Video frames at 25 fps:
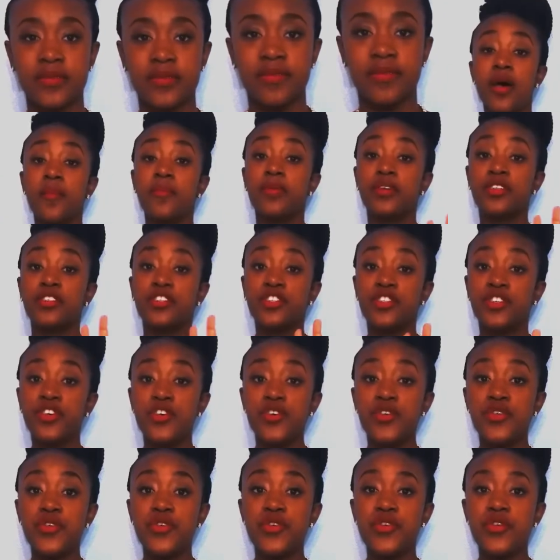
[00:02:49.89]
Number
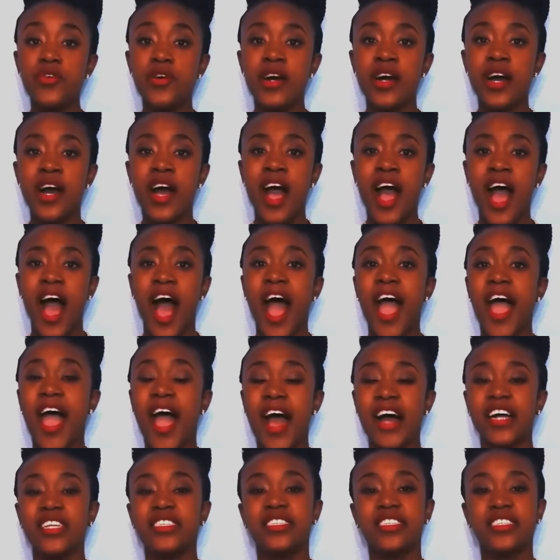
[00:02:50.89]
2, I
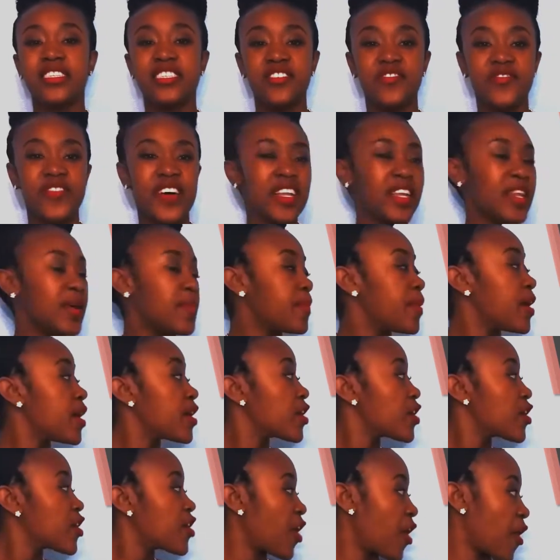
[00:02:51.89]
had to develop
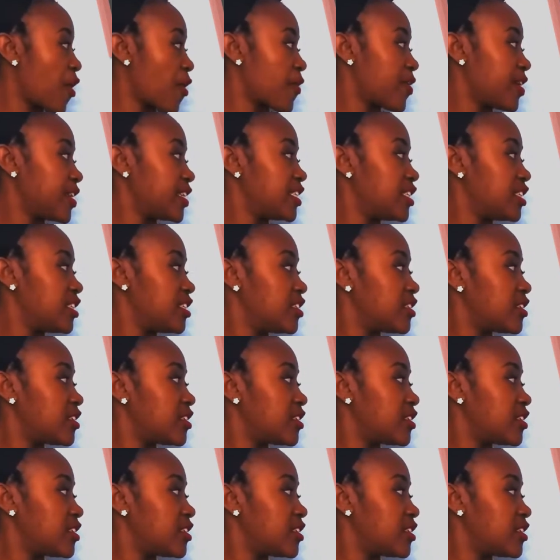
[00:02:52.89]
courage.